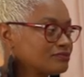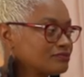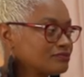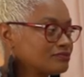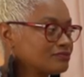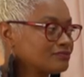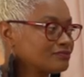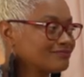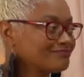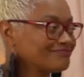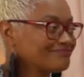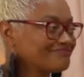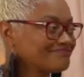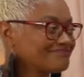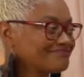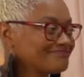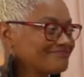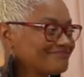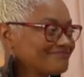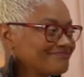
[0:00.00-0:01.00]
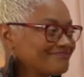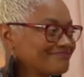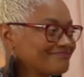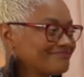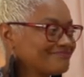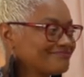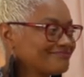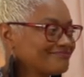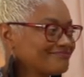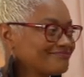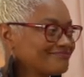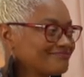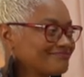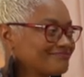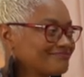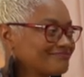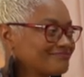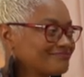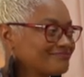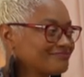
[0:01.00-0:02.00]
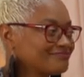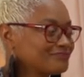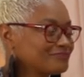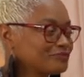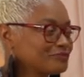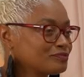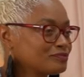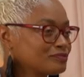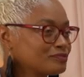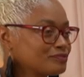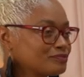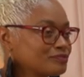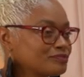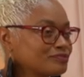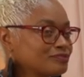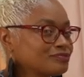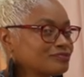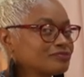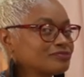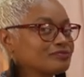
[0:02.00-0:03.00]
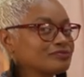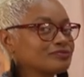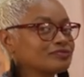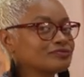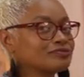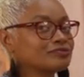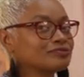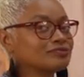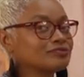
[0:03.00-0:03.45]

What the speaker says: The person shown says nothing.